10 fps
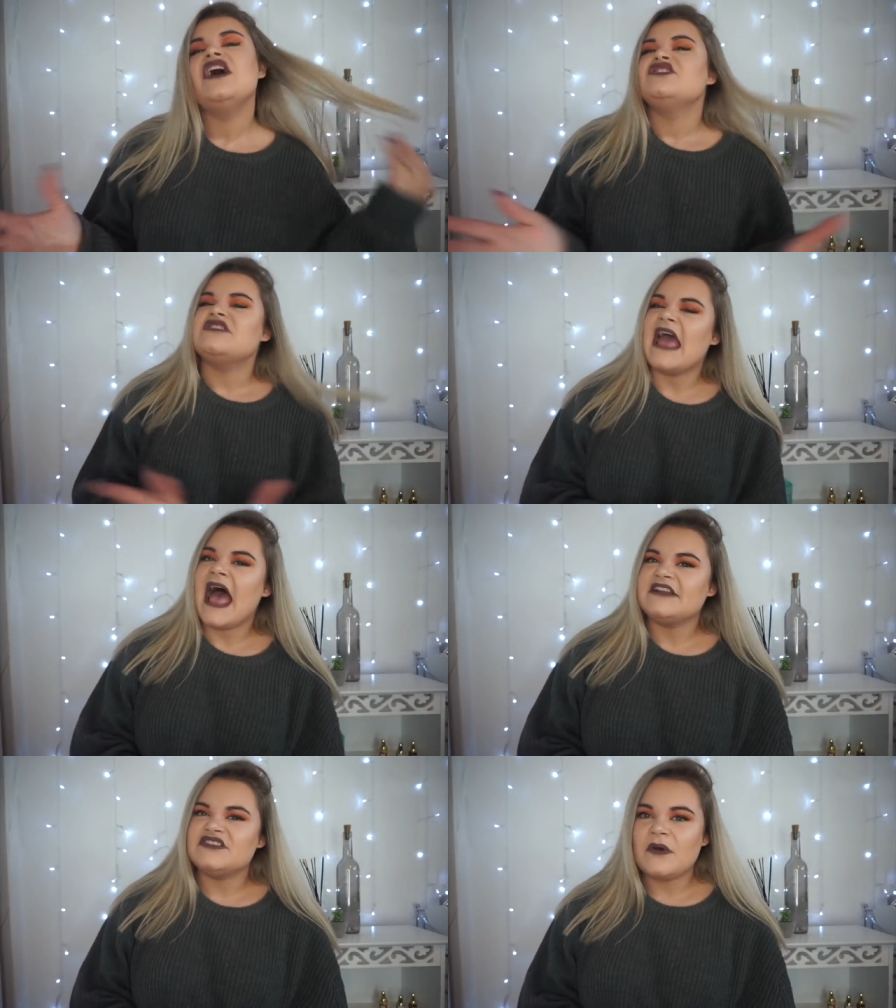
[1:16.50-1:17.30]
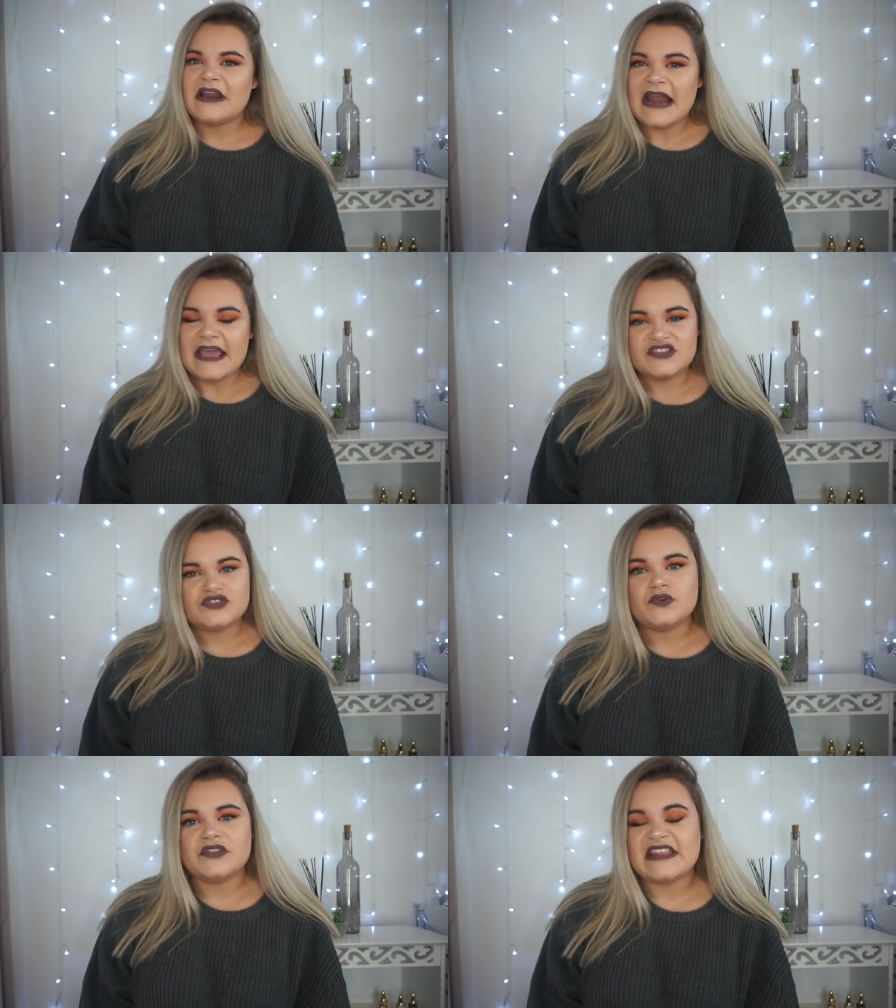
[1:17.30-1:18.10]
So yeah, I do want to let you
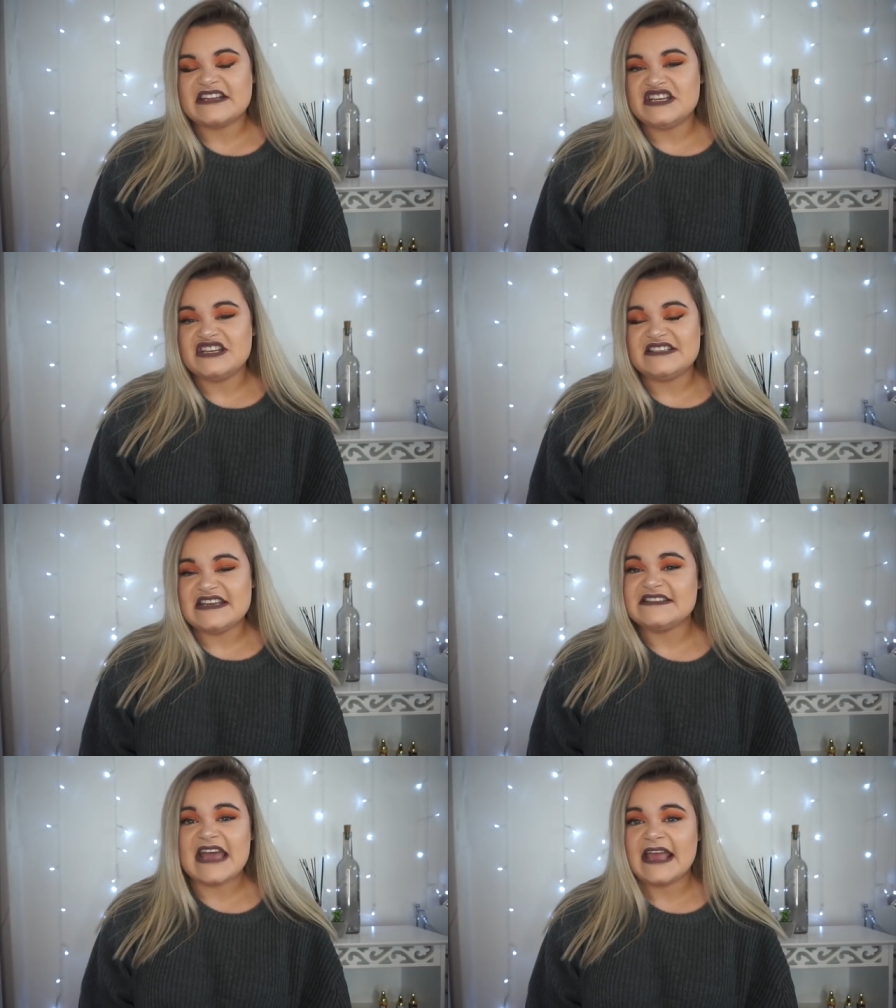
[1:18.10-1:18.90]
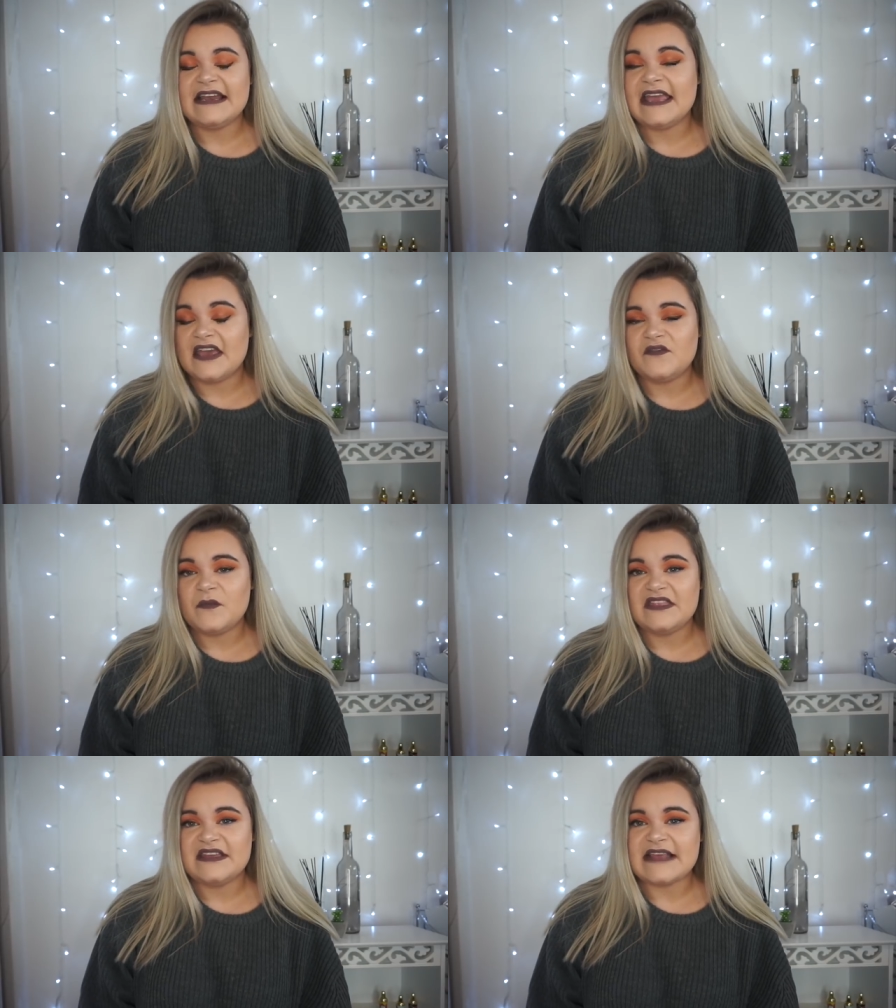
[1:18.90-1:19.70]
know though that Shein did kindly gift
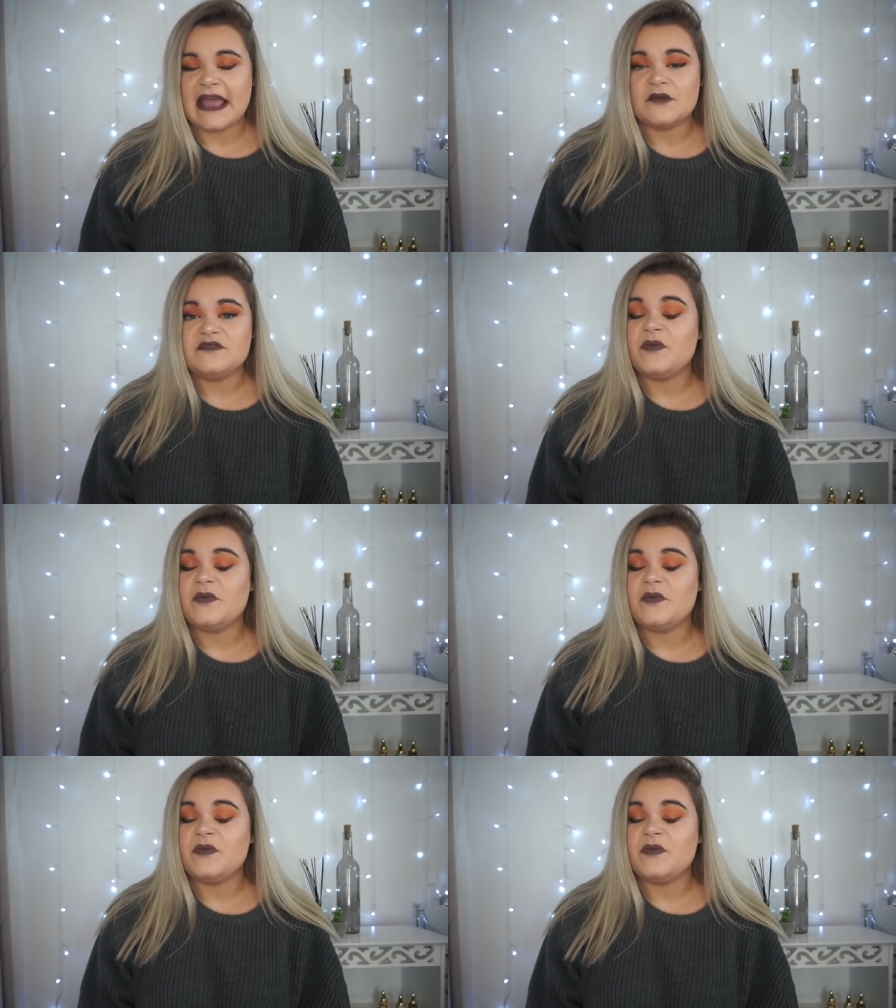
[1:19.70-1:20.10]
me these items,